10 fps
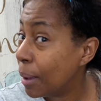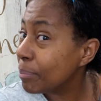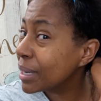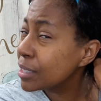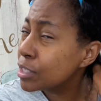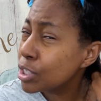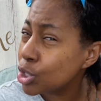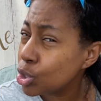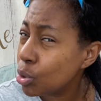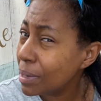because there's
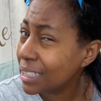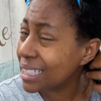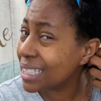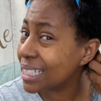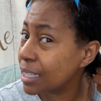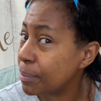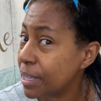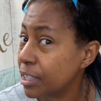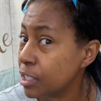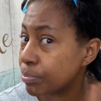so much slip
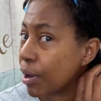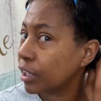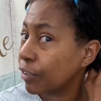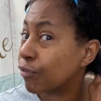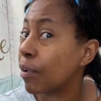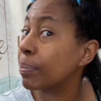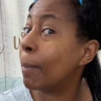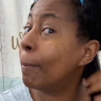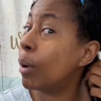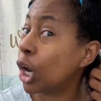in this product from the
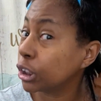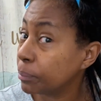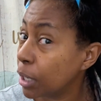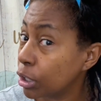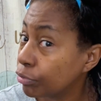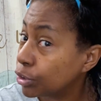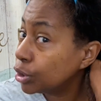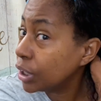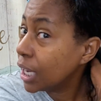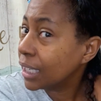marshmallow
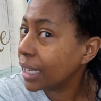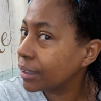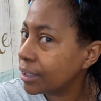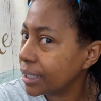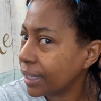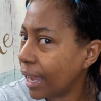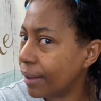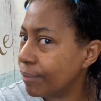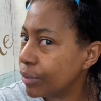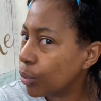root. Like, look at
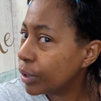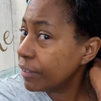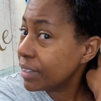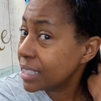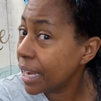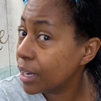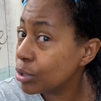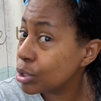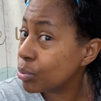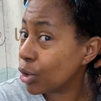that. Whatever
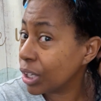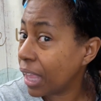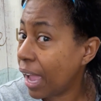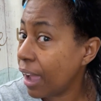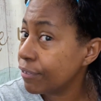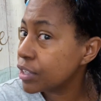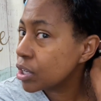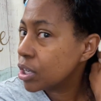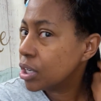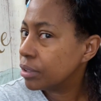tangles were left,
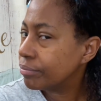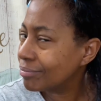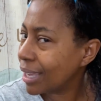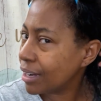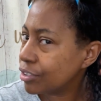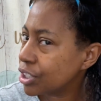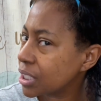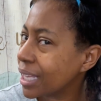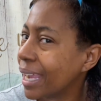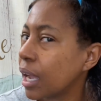they are
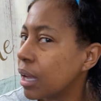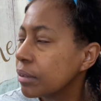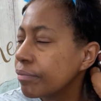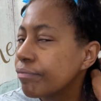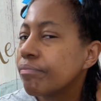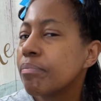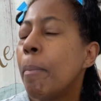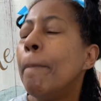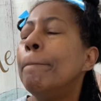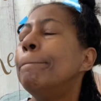just like
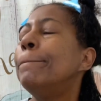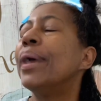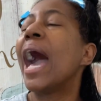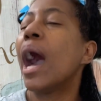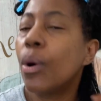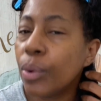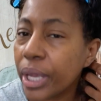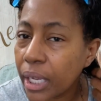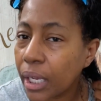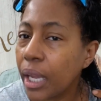
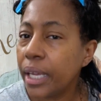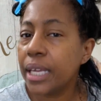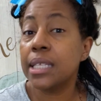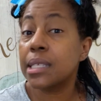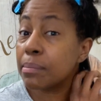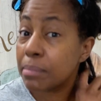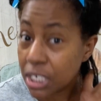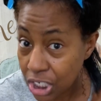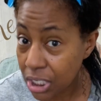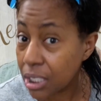bowing in
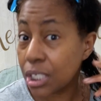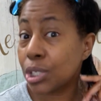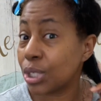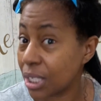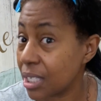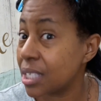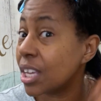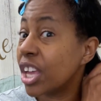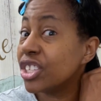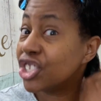submission to this
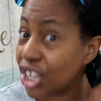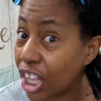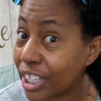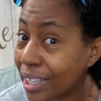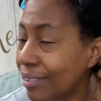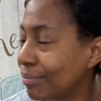jelly.